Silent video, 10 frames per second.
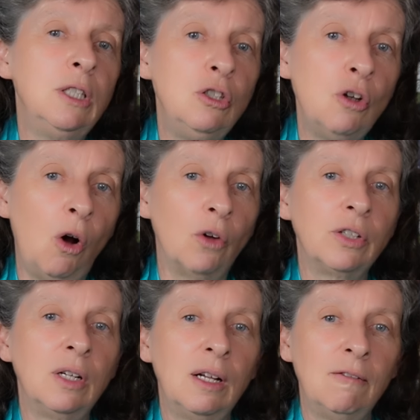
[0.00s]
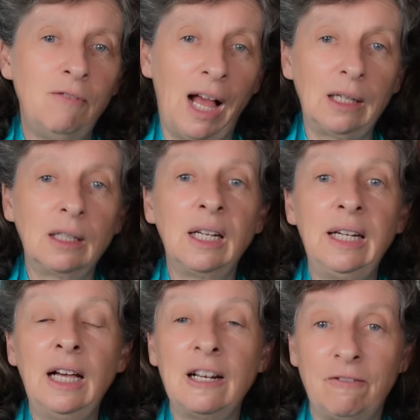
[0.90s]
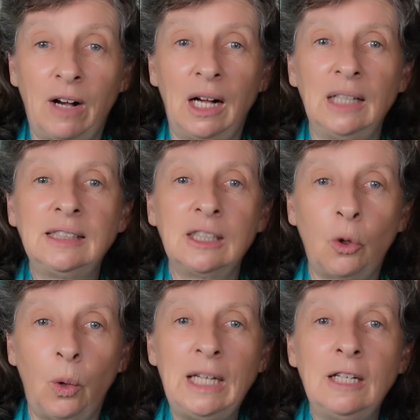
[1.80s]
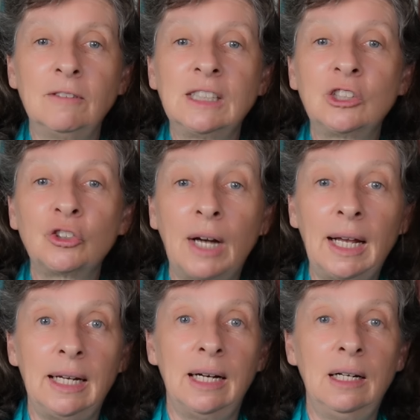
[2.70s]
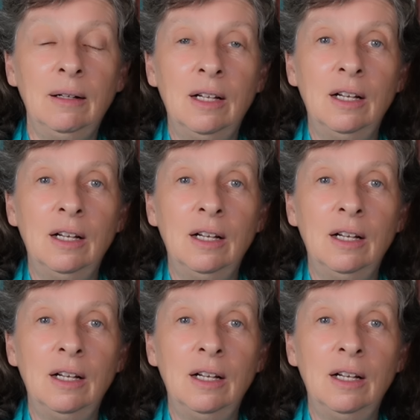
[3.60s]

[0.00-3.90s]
not validly advise the Queen of Australia